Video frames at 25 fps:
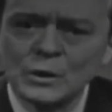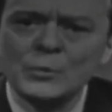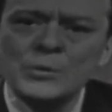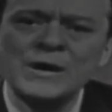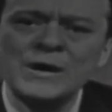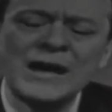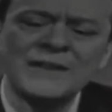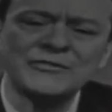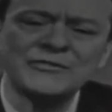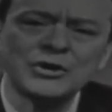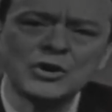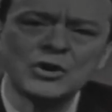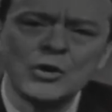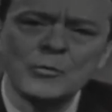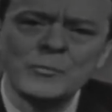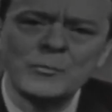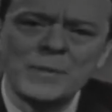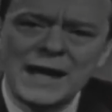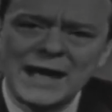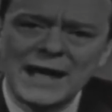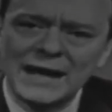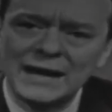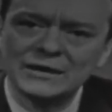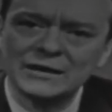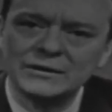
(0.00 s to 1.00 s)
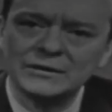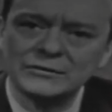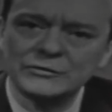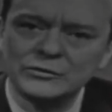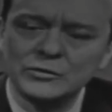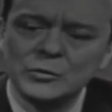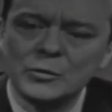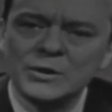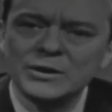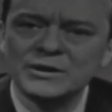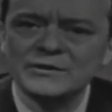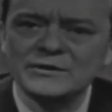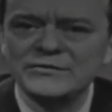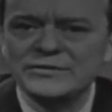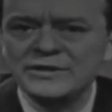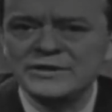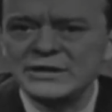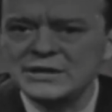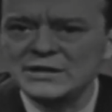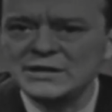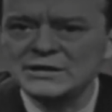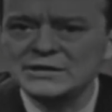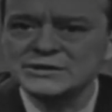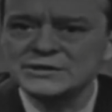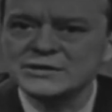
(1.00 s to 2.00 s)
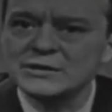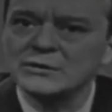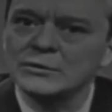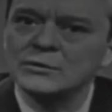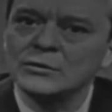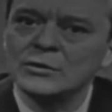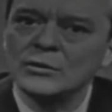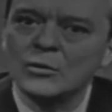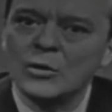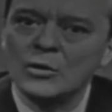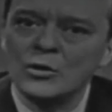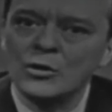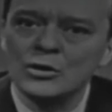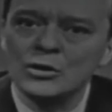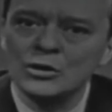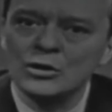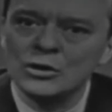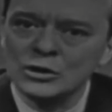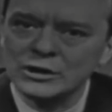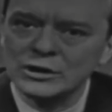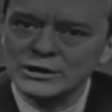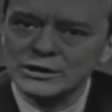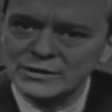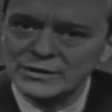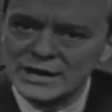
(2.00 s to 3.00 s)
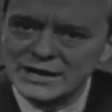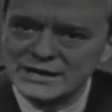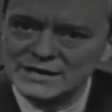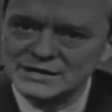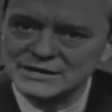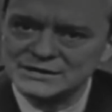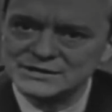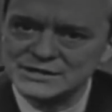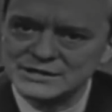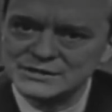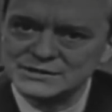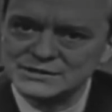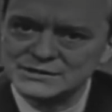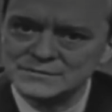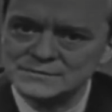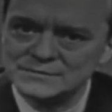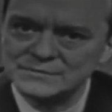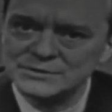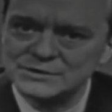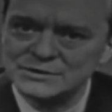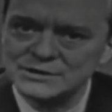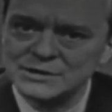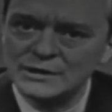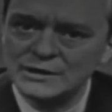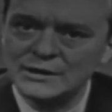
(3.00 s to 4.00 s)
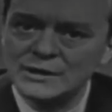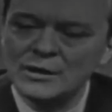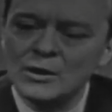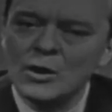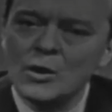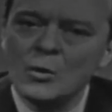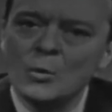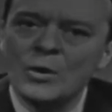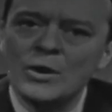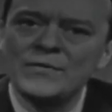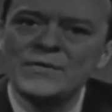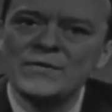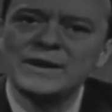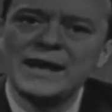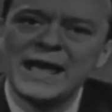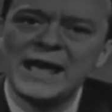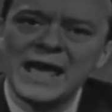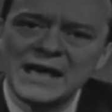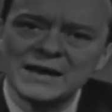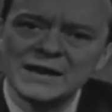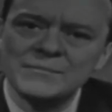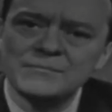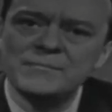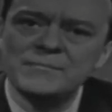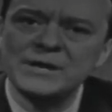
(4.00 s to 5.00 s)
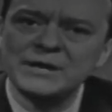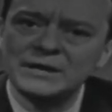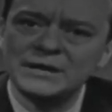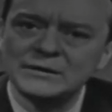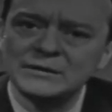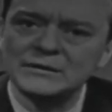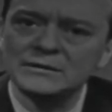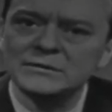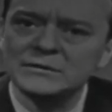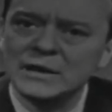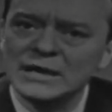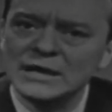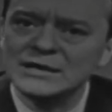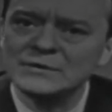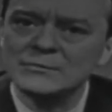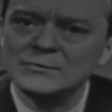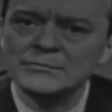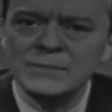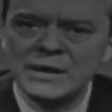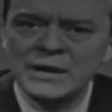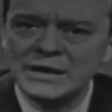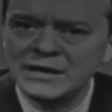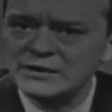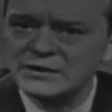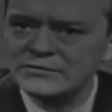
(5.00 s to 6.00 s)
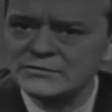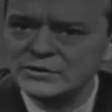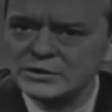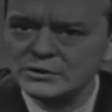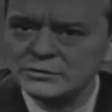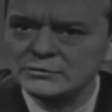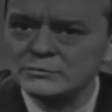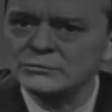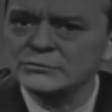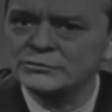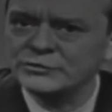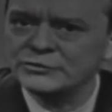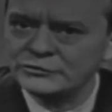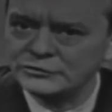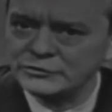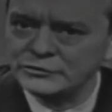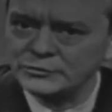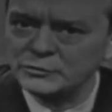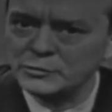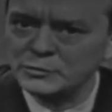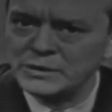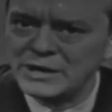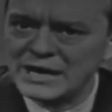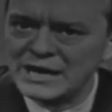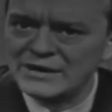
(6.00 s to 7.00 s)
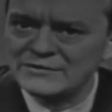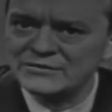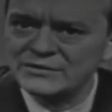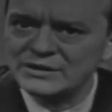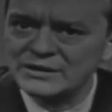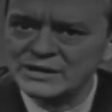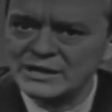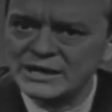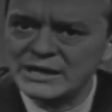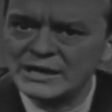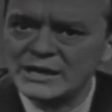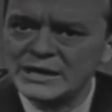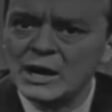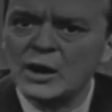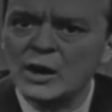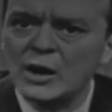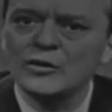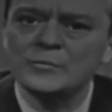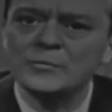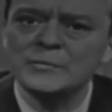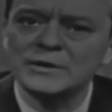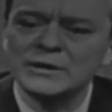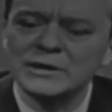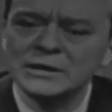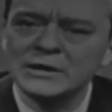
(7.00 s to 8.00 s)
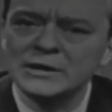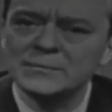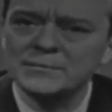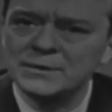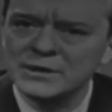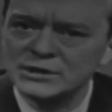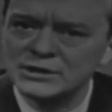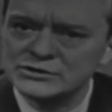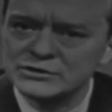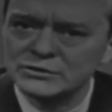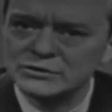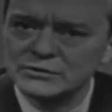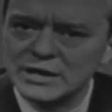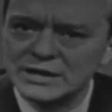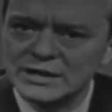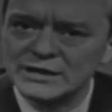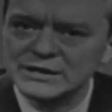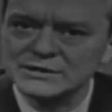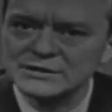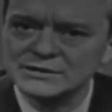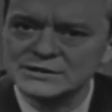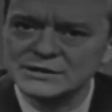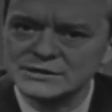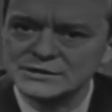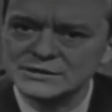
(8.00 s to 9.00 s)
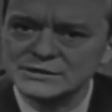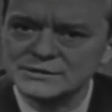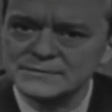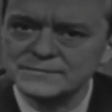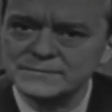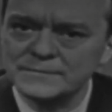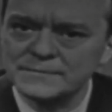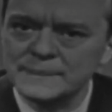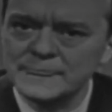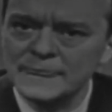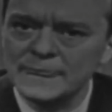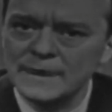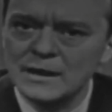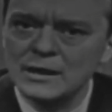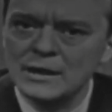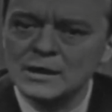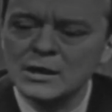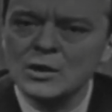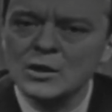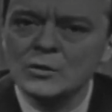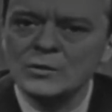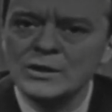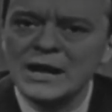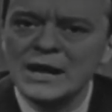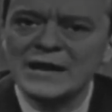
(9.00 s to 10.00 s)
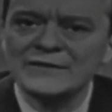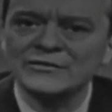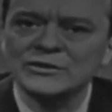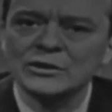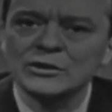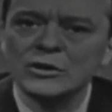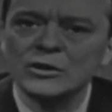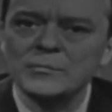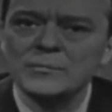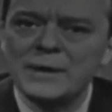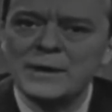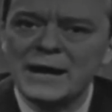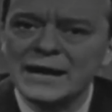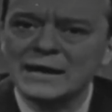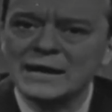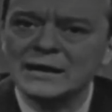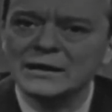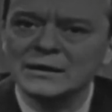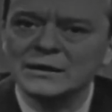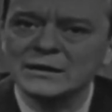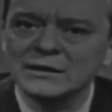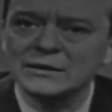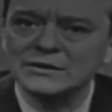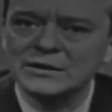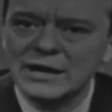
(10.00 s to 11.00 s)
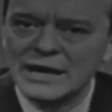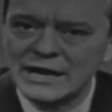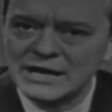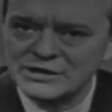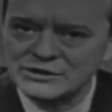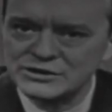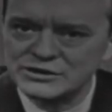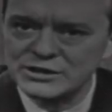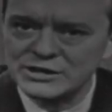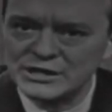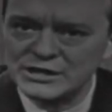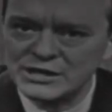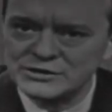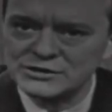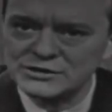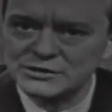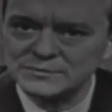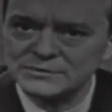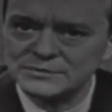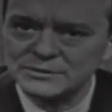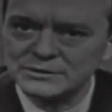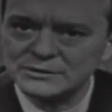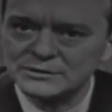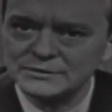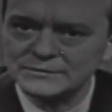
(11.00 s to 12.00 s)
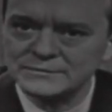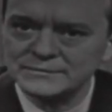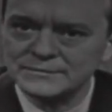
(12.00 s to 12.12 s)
we have to go back to one of these early writing systems, one that had been, like many of the systems we have today, ultimately a picture writing system. We have to go back to ancient Egypt,